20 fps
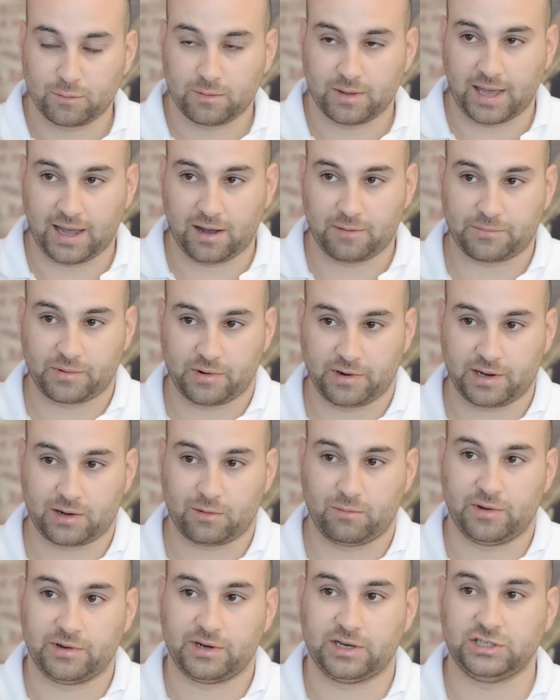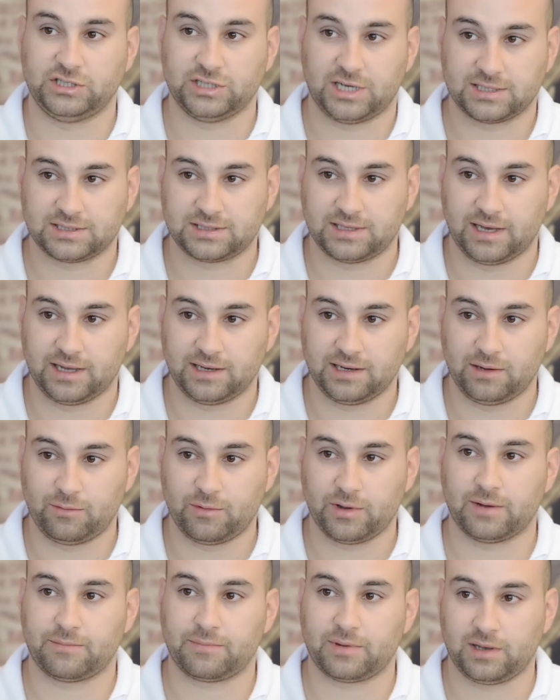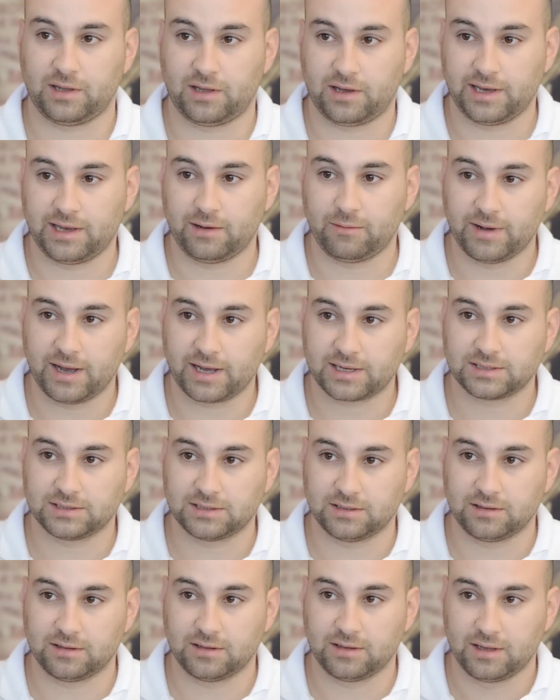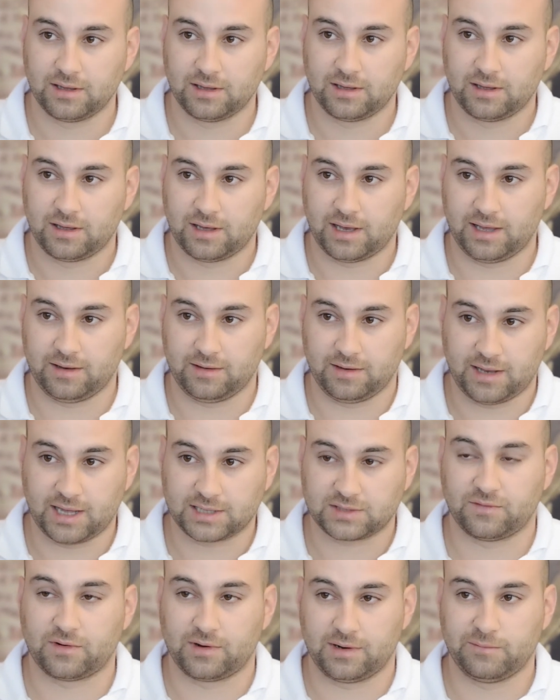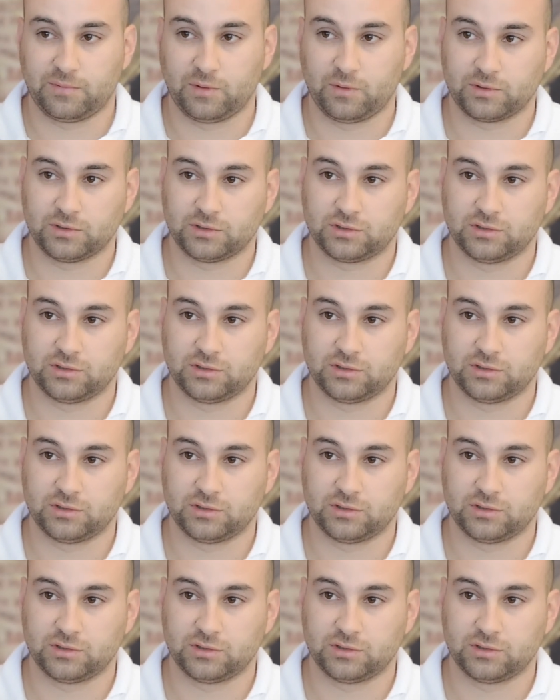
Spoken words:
our product won't adjust that. It won't apply a wax, and that's very important